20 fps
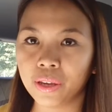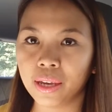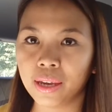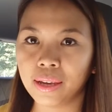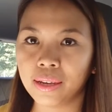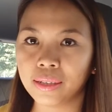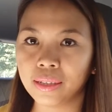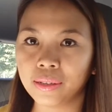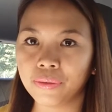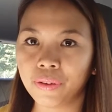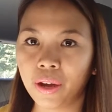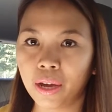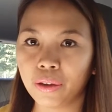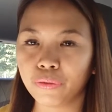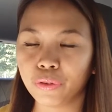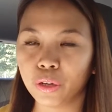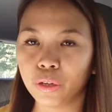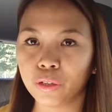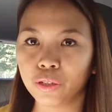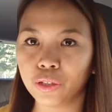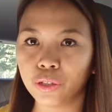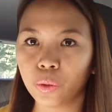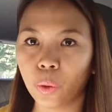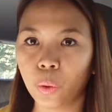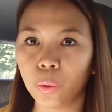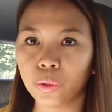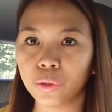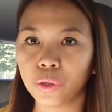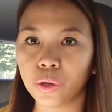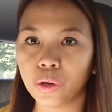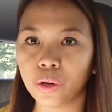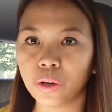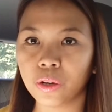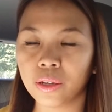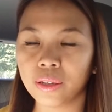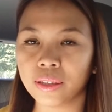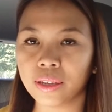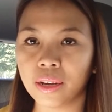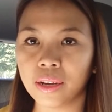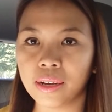he is five years
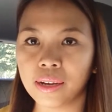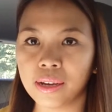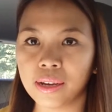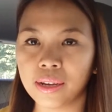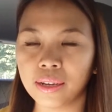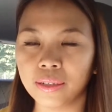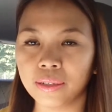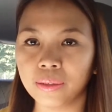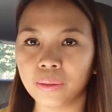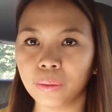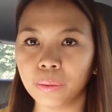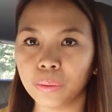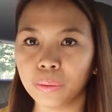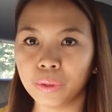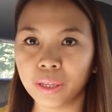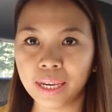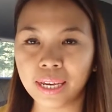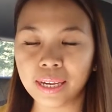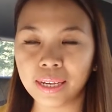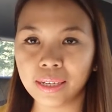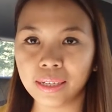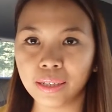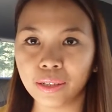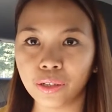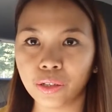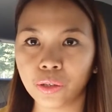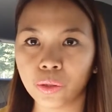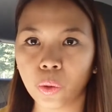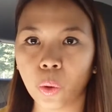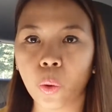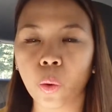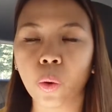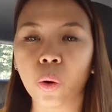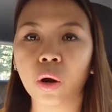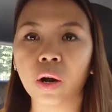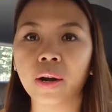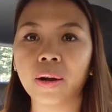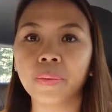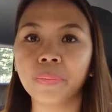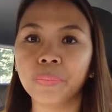older than Liz
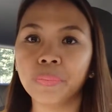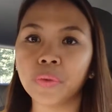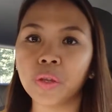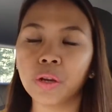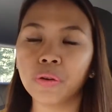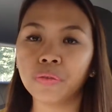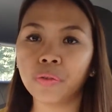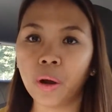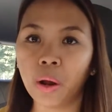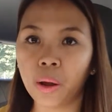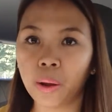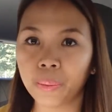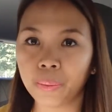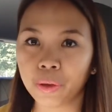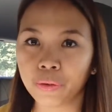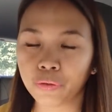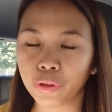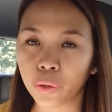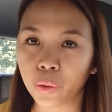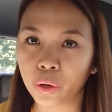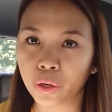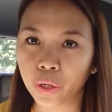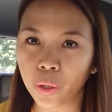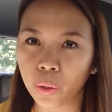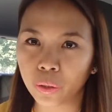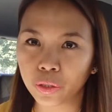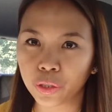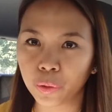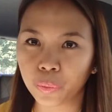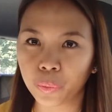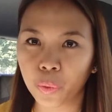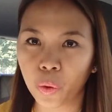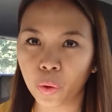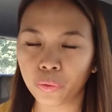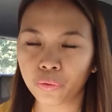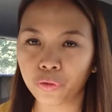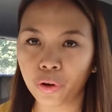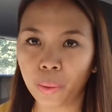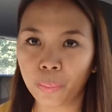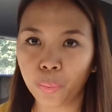or from if you are going to
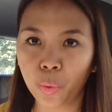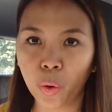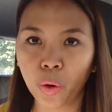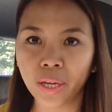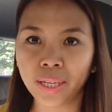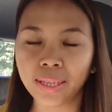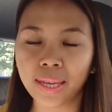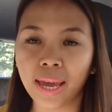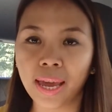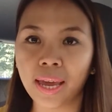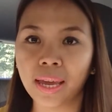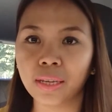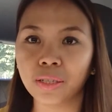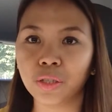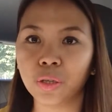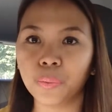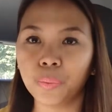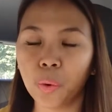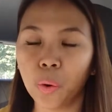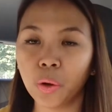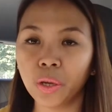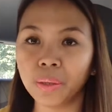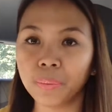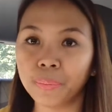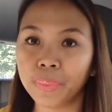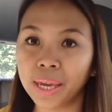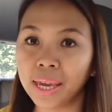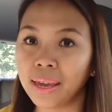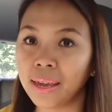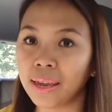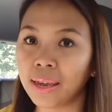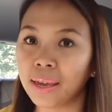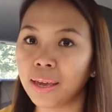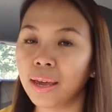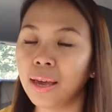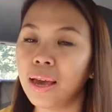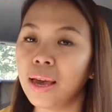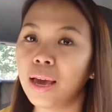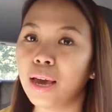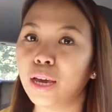point, from point A to point B
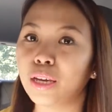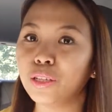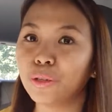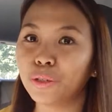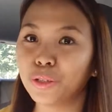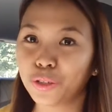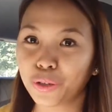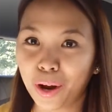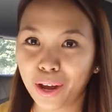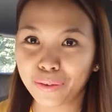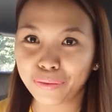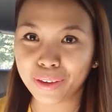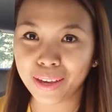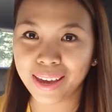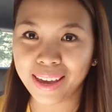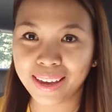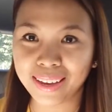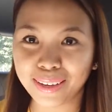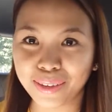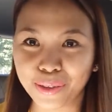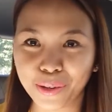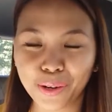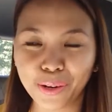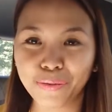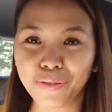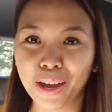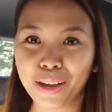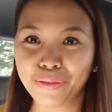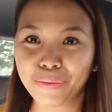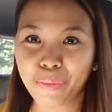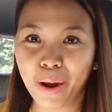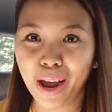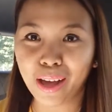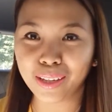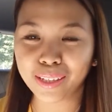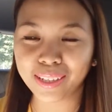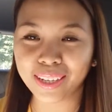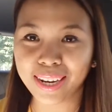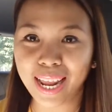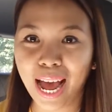and you're driving 35
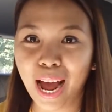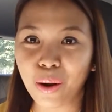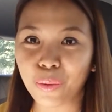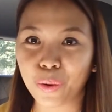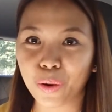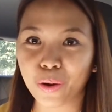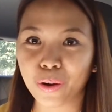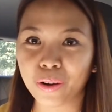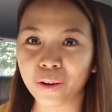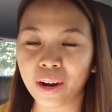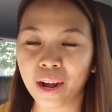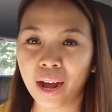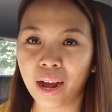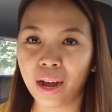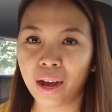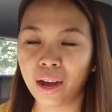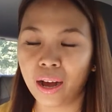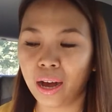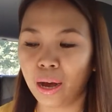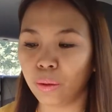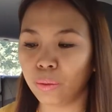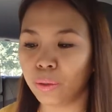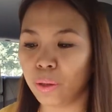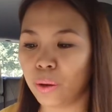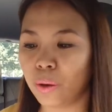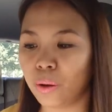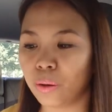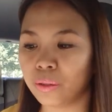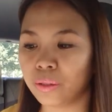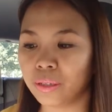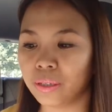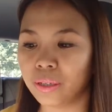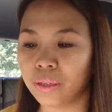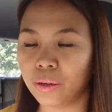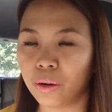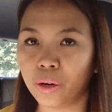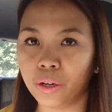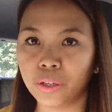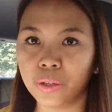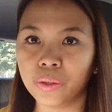miles an hour how, how long
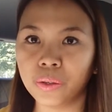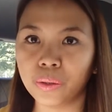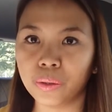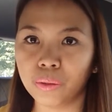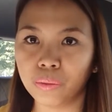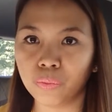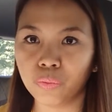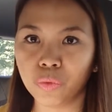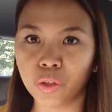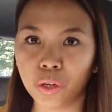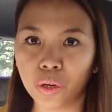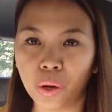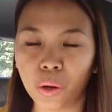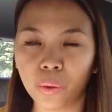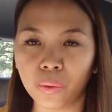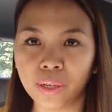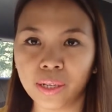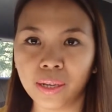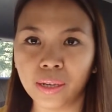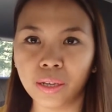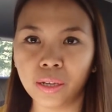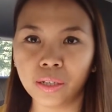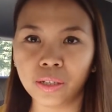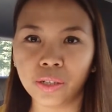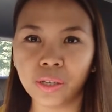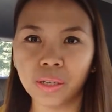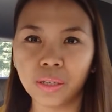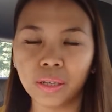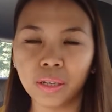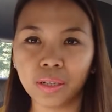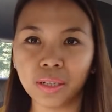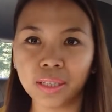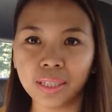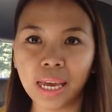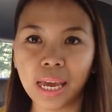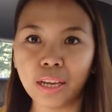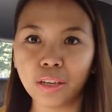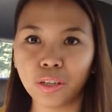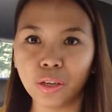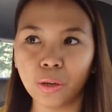are you you know is it gonna
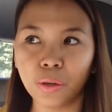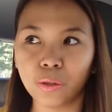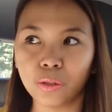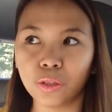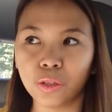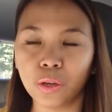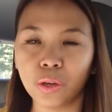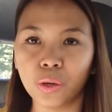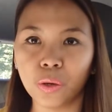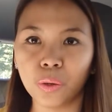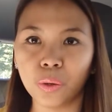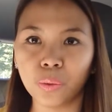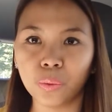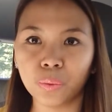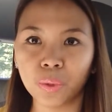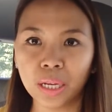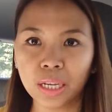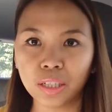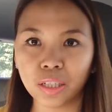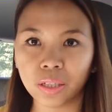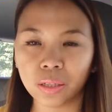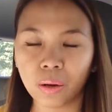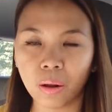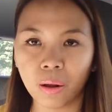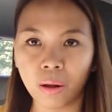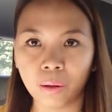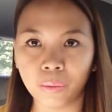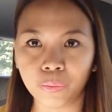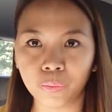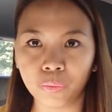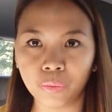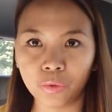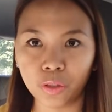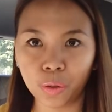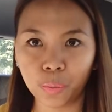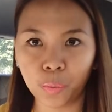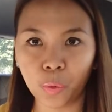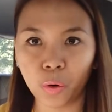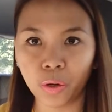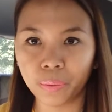take you to reach um,
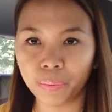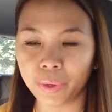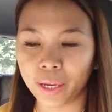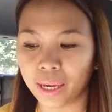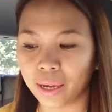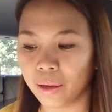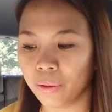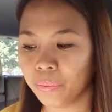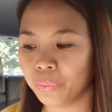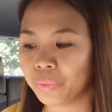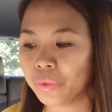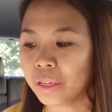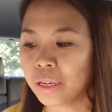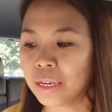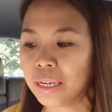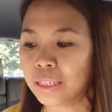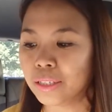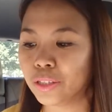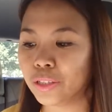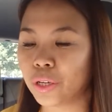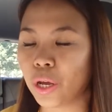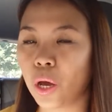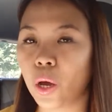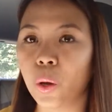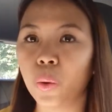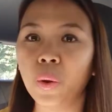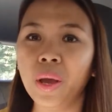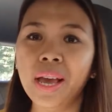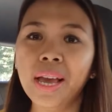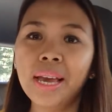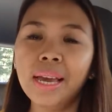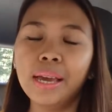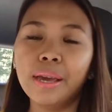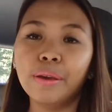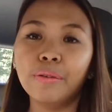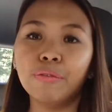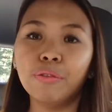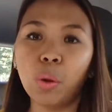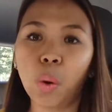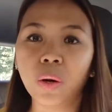to point B so
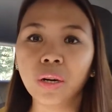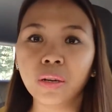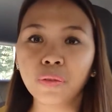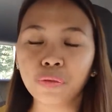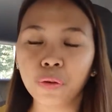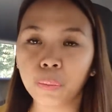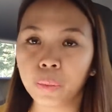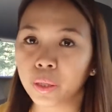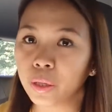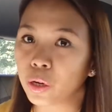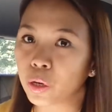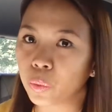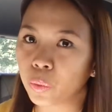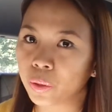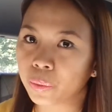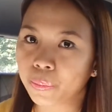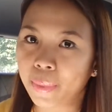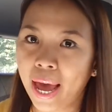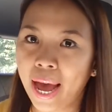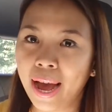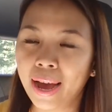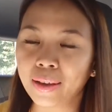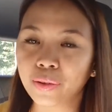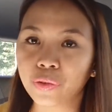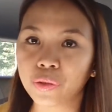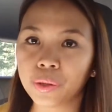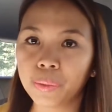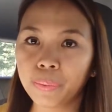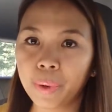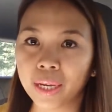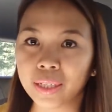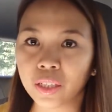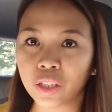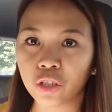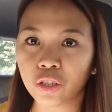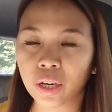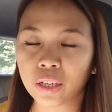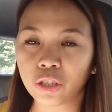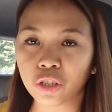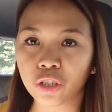if you're not familiar with math, my
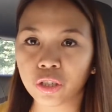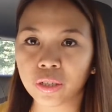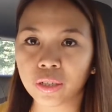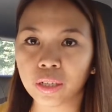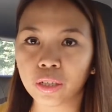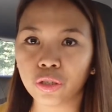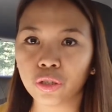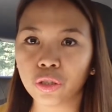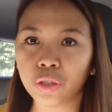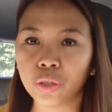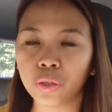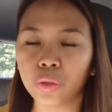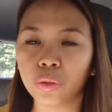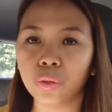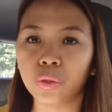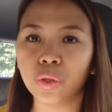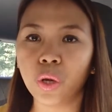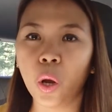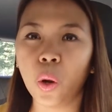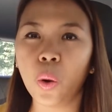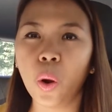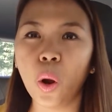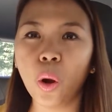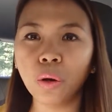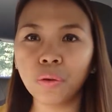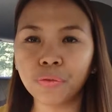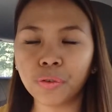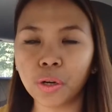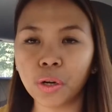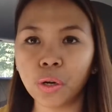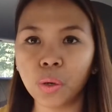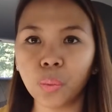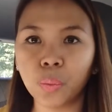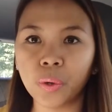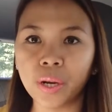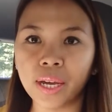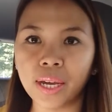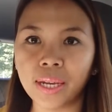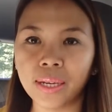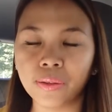suggestion is to go over
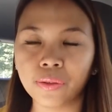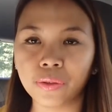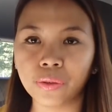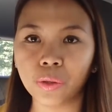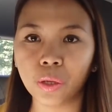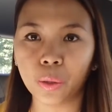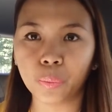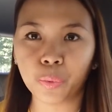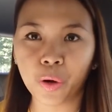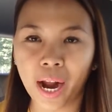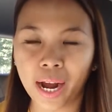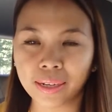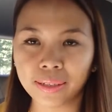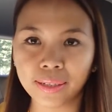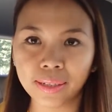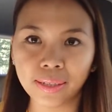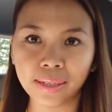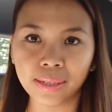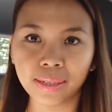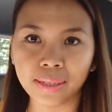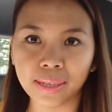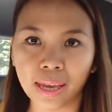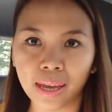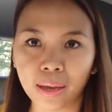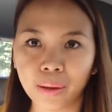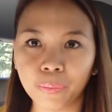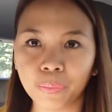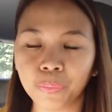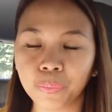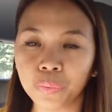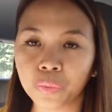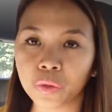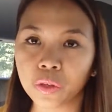with the practice exam